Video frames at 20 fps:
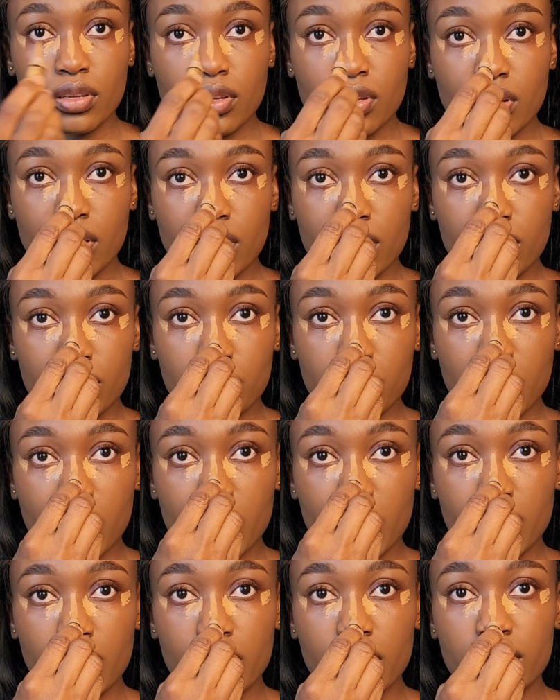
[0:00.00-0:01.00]

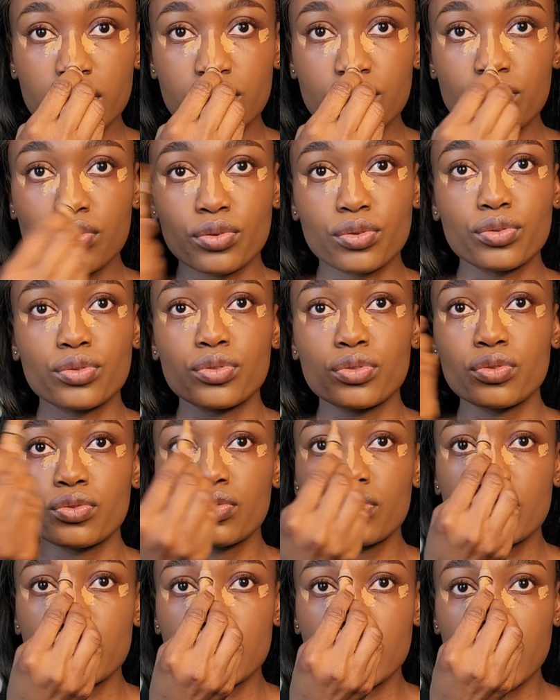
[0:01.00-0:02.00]
highlight your
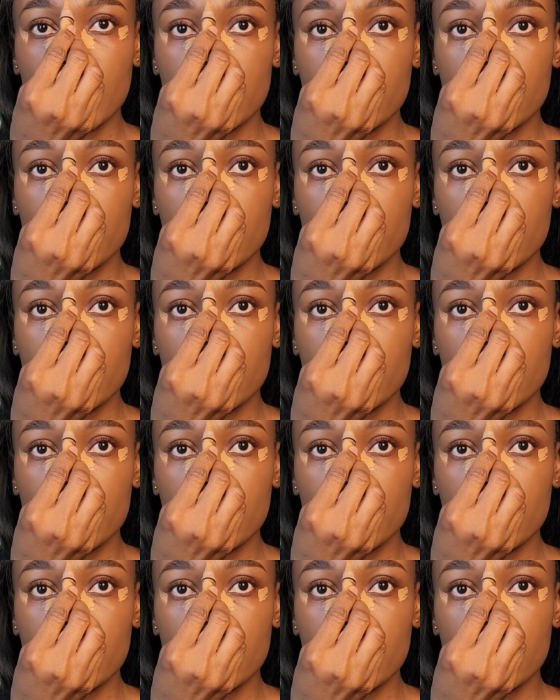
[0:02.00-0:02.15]
nose that